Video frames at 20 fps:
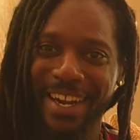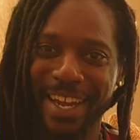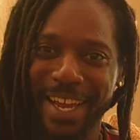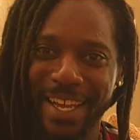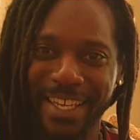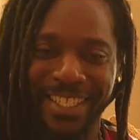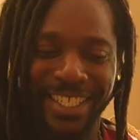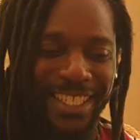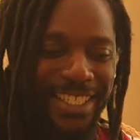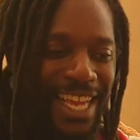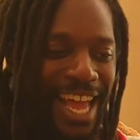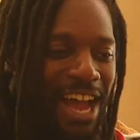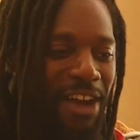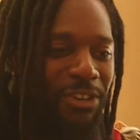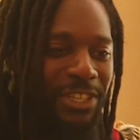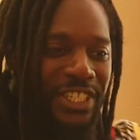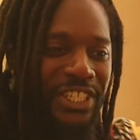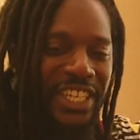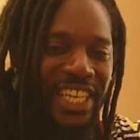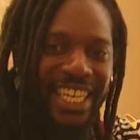They just
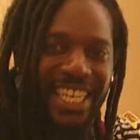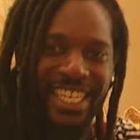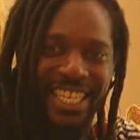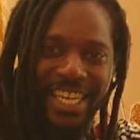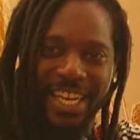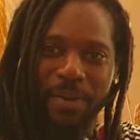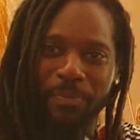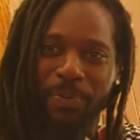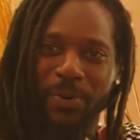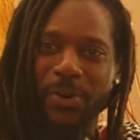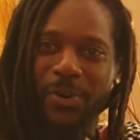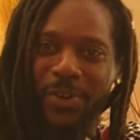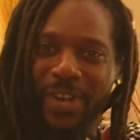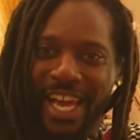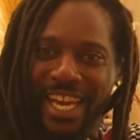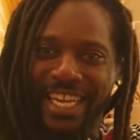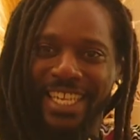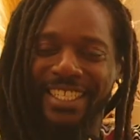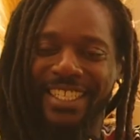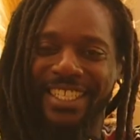out chilling in the pool
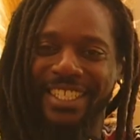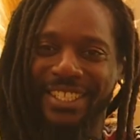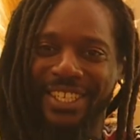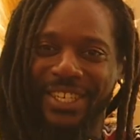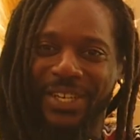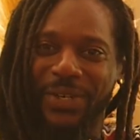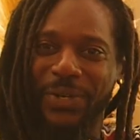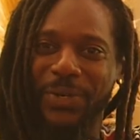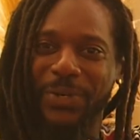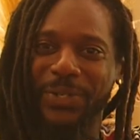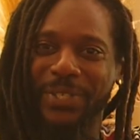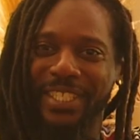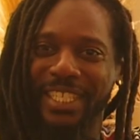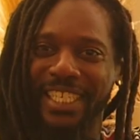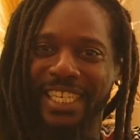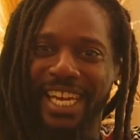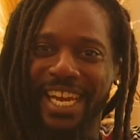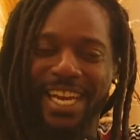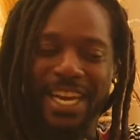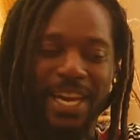like it's a jacuzzi
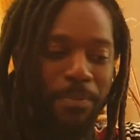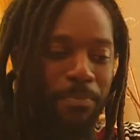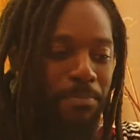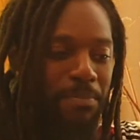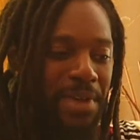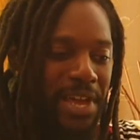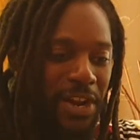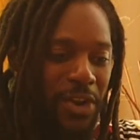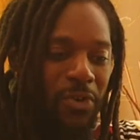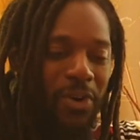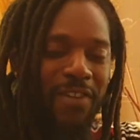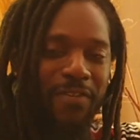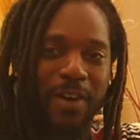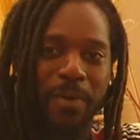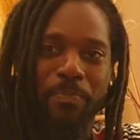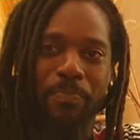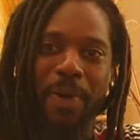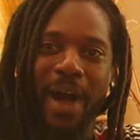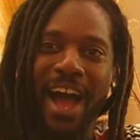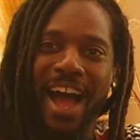in the middle of a
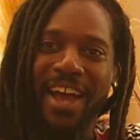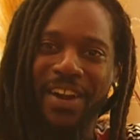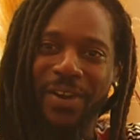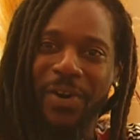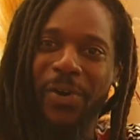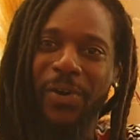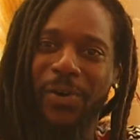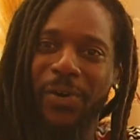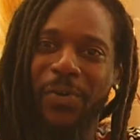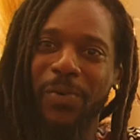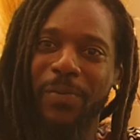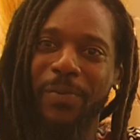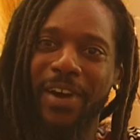pothole, bro.